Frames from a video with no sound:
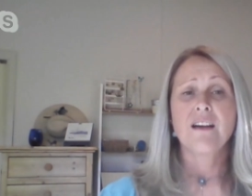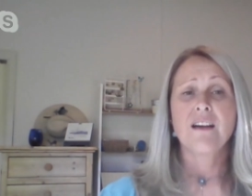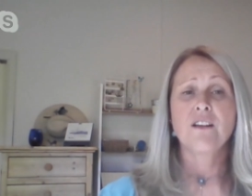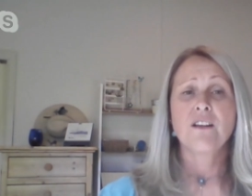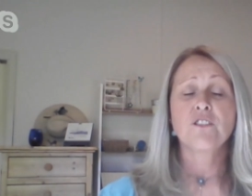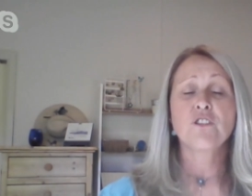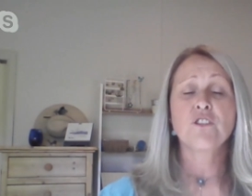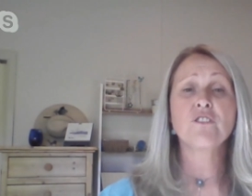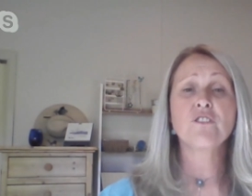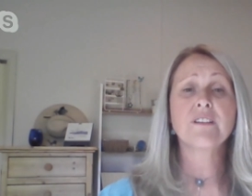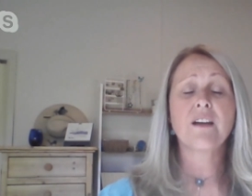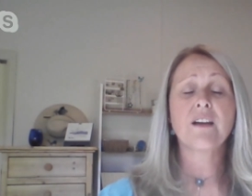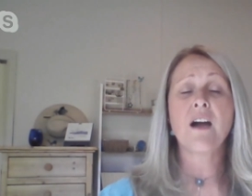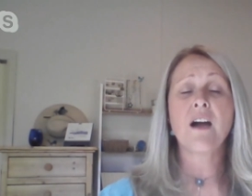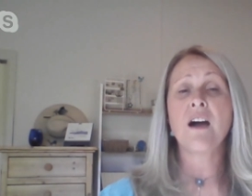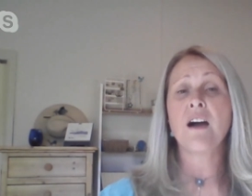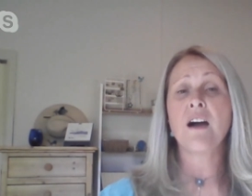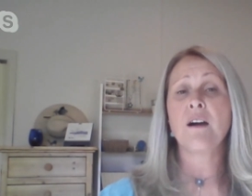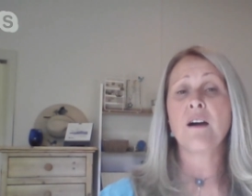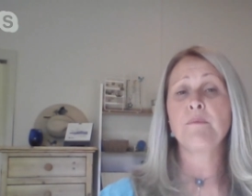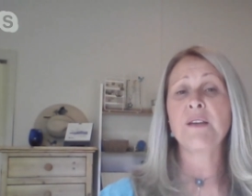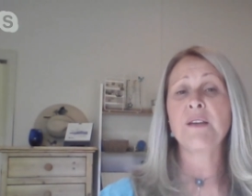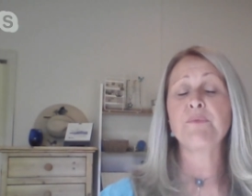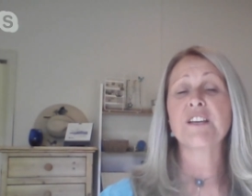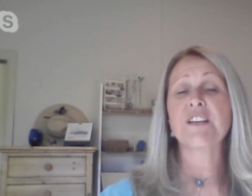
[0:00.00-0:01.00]
Look, uh,
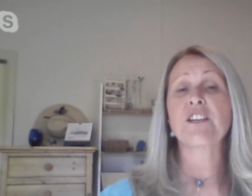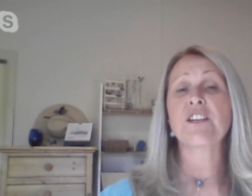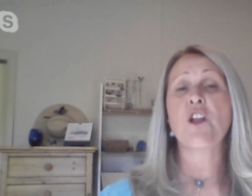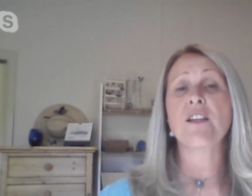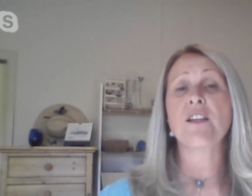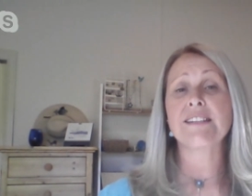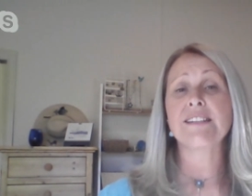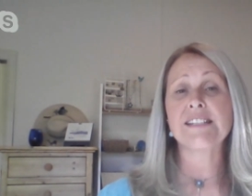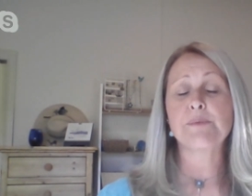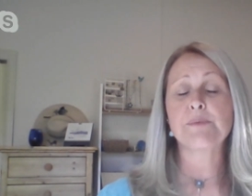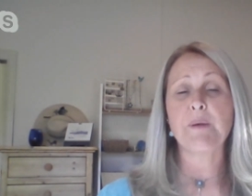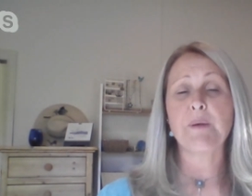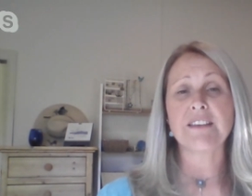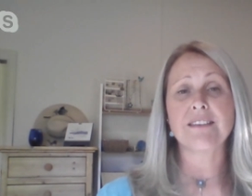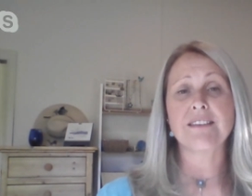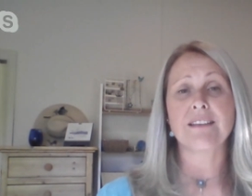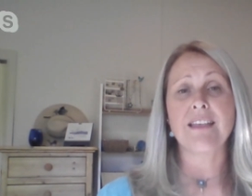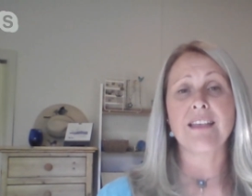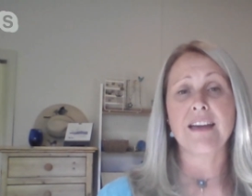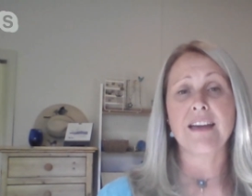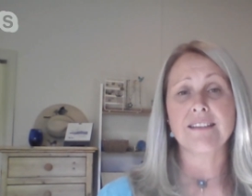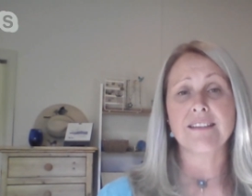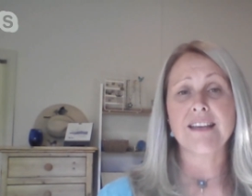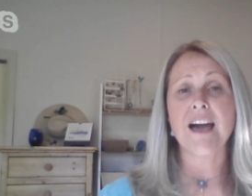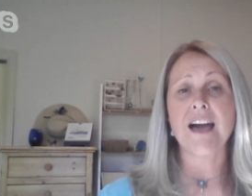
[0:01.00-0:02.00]
I mean, we can only
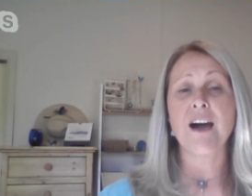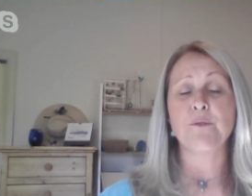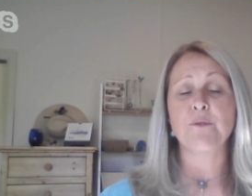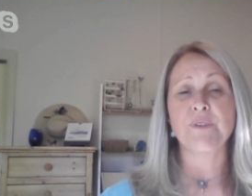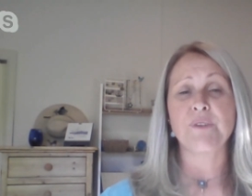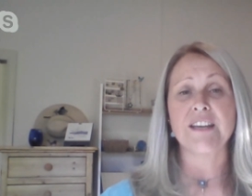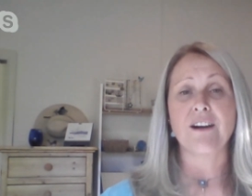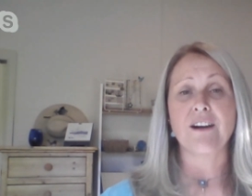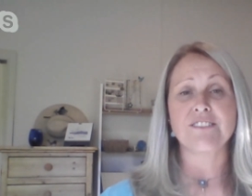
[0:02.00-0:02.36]
speculate, can't we?